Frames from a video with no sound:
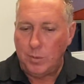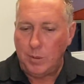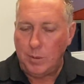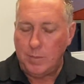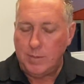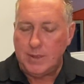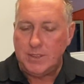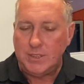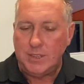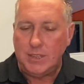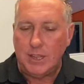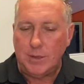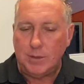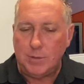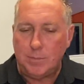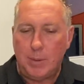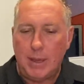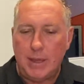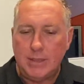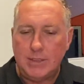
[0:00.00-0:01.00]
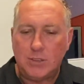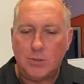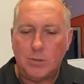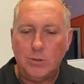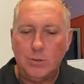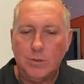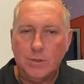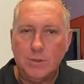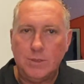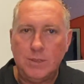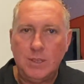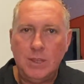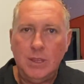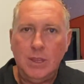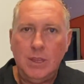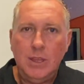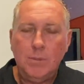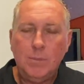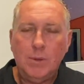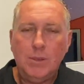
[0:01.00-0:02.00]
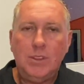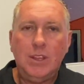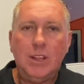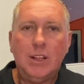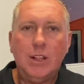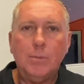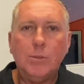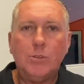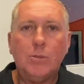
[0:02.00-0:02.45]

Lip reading: But when you see those bait schools, particularly